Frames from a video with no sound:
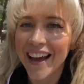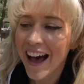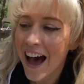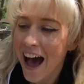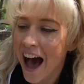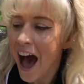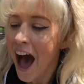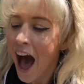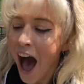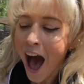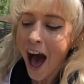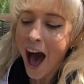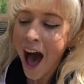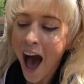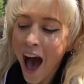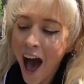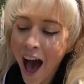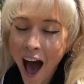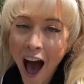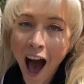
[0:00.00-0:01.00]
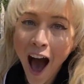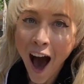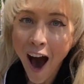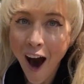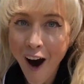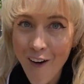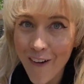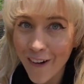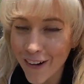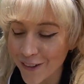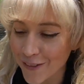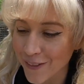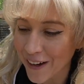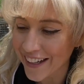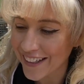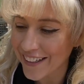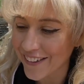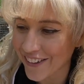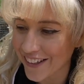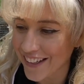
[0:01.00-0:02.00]
oh
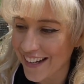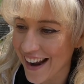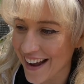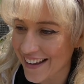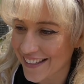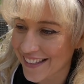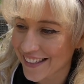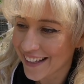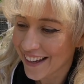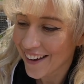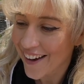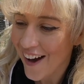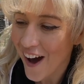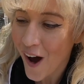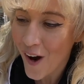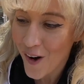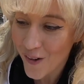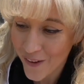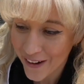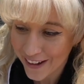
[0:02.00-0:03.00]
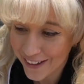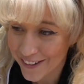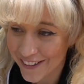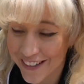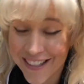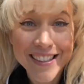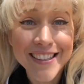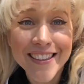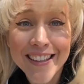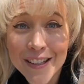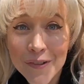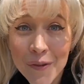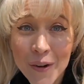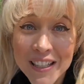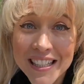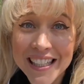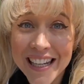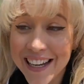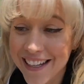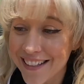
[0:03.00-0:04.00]
my goodness! Oh my goodness, this
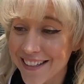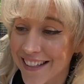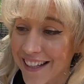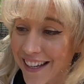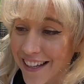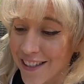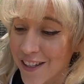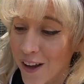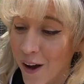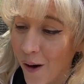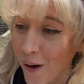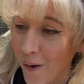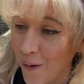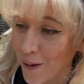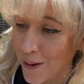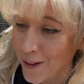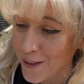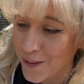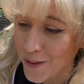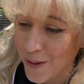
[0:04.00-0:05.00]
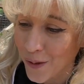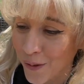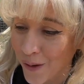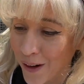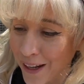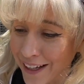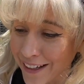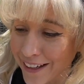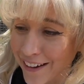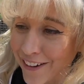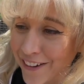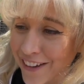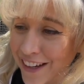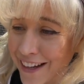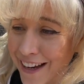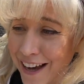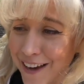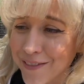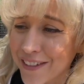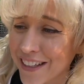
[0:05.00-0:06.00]
one's incense. Holy dooly.
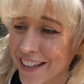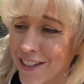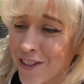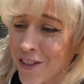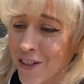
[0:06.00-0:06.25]
Okay, I'm gonna